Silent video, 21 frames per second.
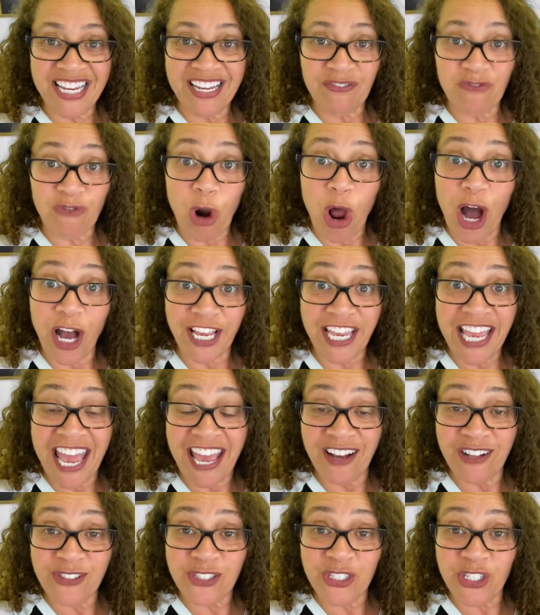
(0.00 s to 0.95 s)
raw
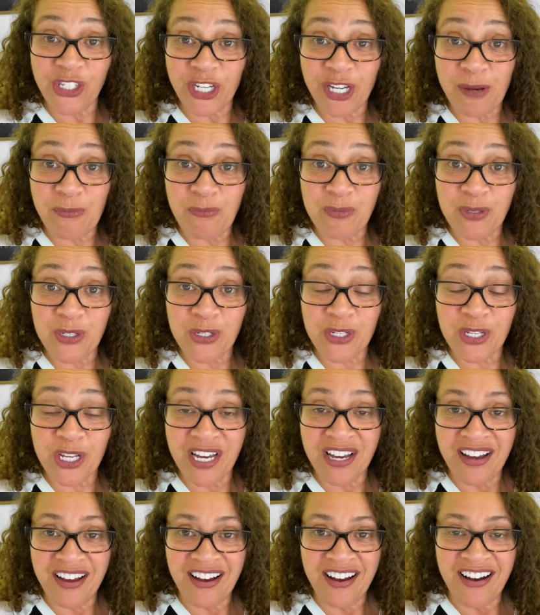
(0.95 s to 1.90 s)
kale chips
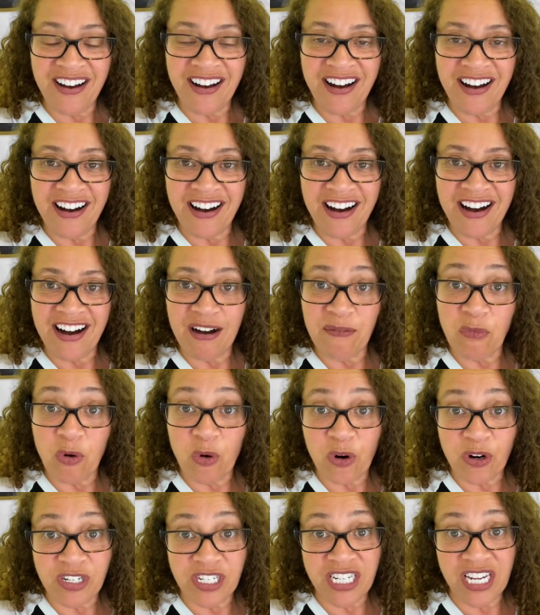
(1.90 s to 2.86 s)

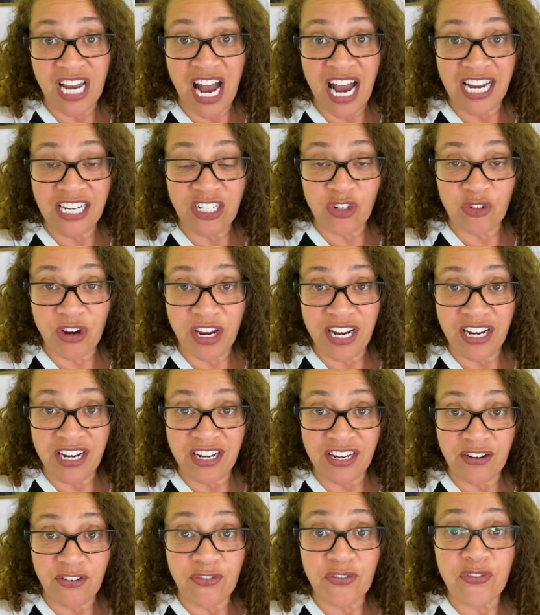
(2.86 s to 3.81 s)
or
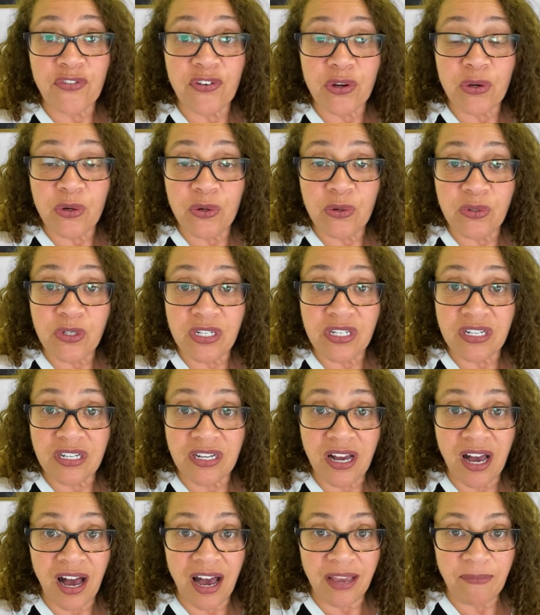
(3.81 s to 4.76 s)
dehydrated fruit,
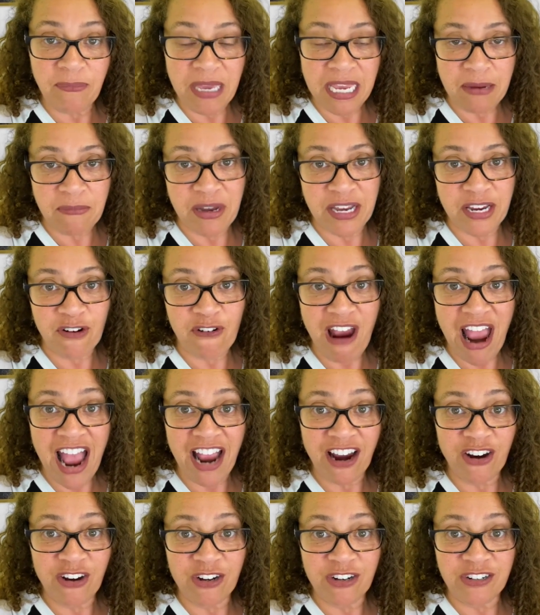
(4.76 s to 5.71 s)
I make my
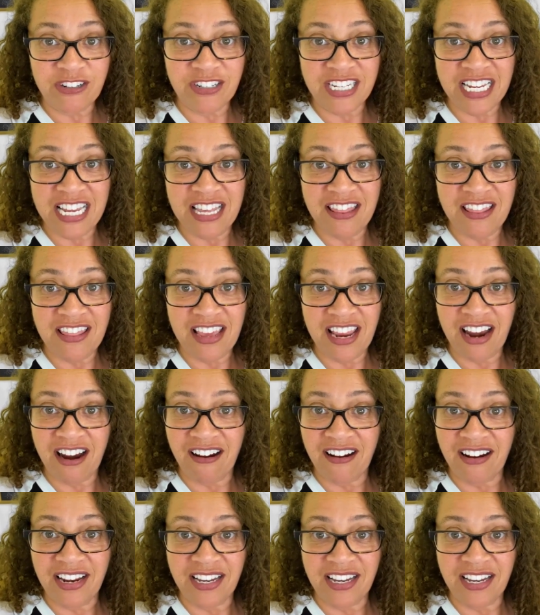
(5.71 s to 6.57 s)
crackers in there.